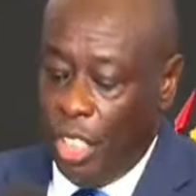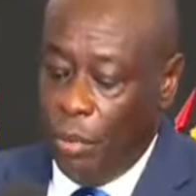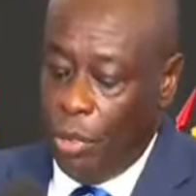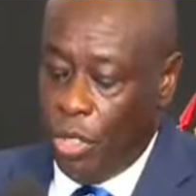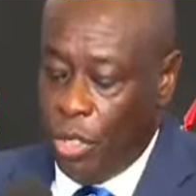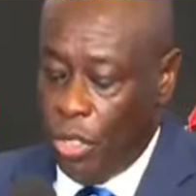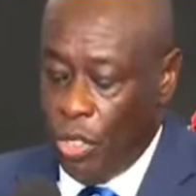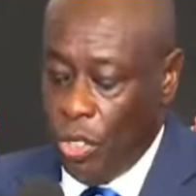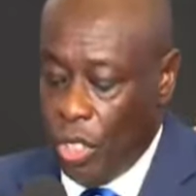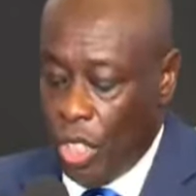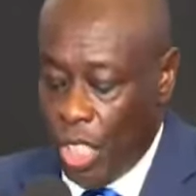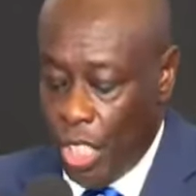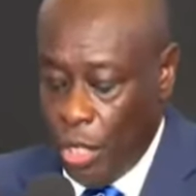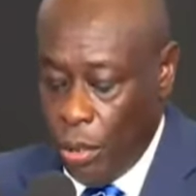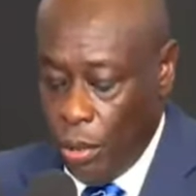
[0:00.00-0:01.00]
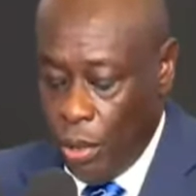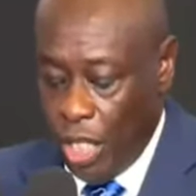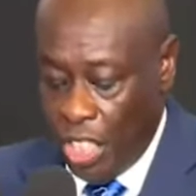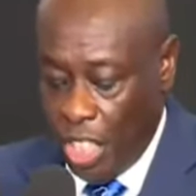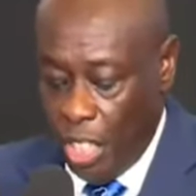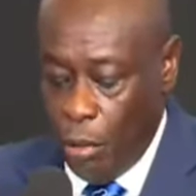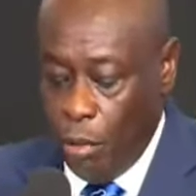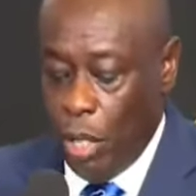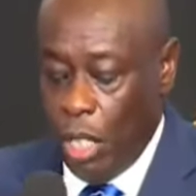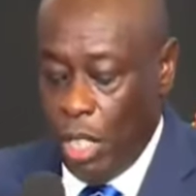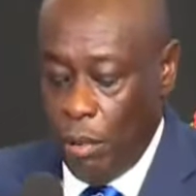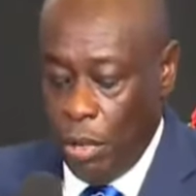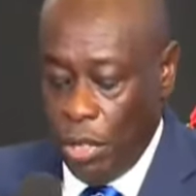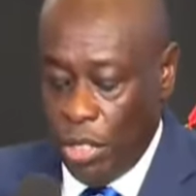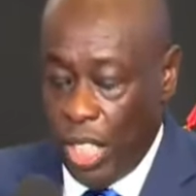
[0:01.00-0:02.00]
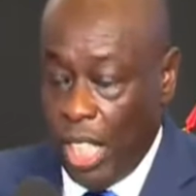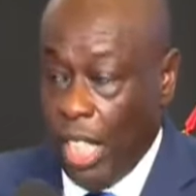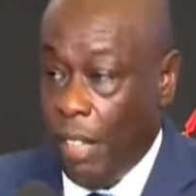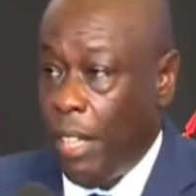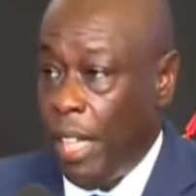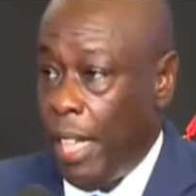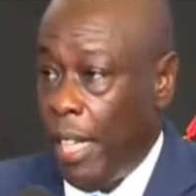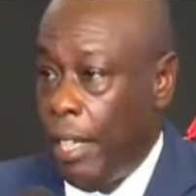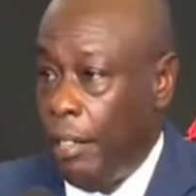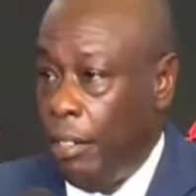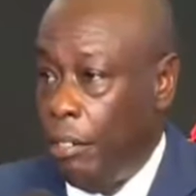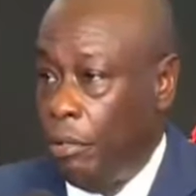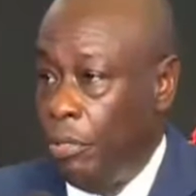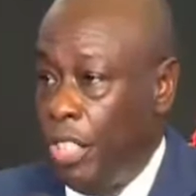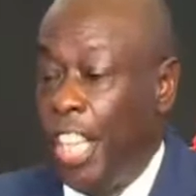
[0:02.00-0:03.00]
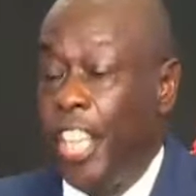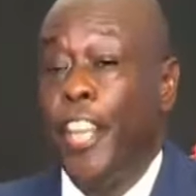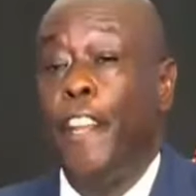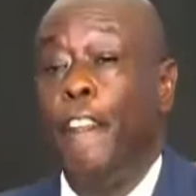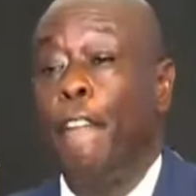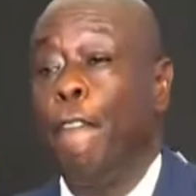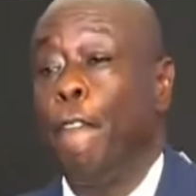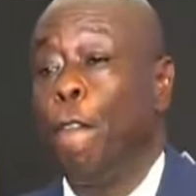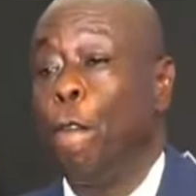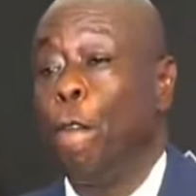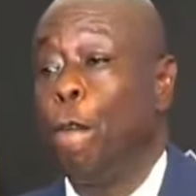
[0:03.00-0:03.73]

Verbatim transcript: James Nderitu Gachagua was the governor of Nyeri